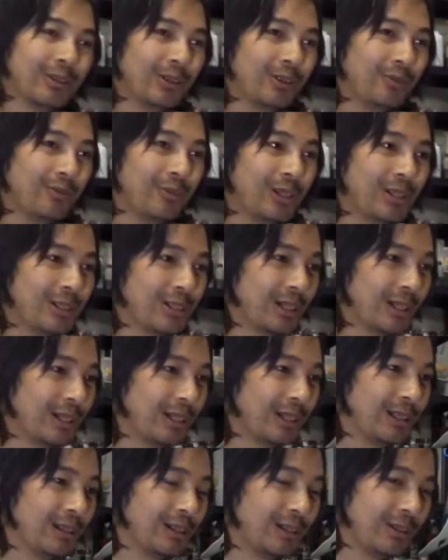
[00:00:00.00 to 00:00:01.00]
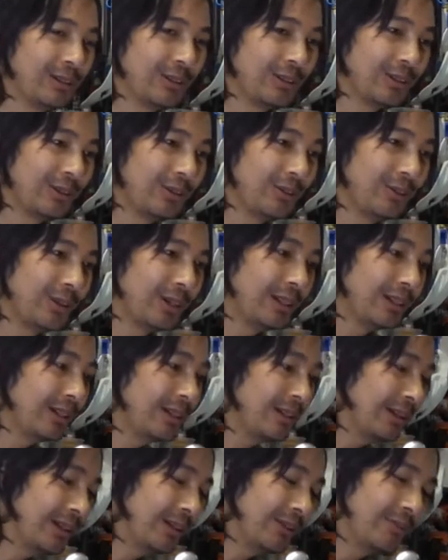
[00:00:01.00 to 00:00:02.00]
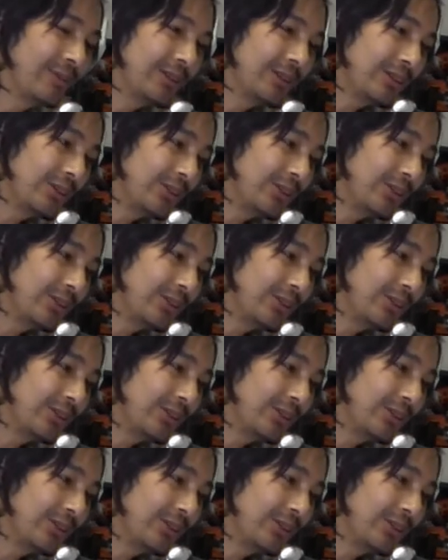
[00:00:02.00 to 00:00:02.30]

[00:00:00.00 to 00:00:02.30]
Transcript: with no fins on it. So and then and then what